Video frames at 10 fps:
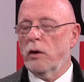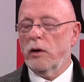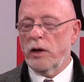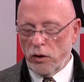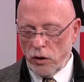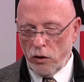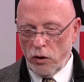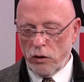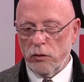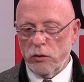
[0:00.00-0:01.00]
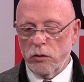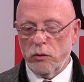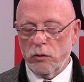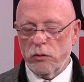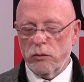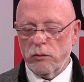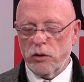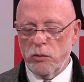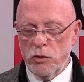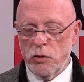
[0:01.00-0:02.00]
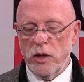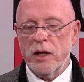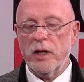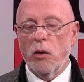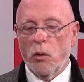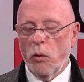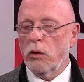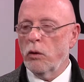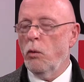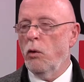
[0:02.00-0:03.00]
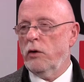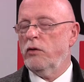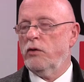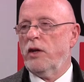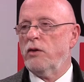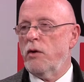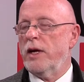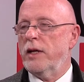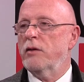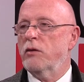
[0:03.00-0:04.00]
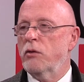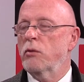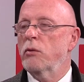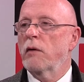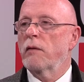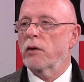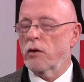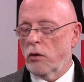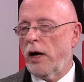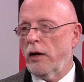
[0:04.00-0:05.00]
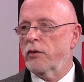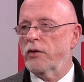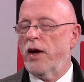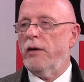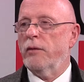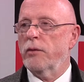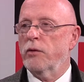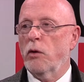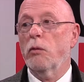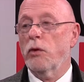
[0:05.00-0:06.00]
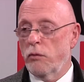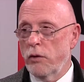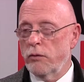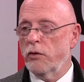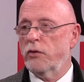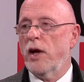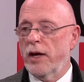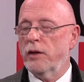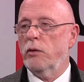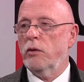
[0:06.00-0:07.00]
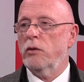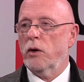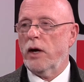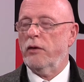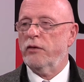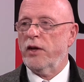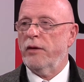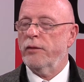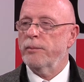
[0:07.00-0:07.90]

in, in our community, all the waters that drain into Long Island Sound. So the rivers and the Long Island Sound.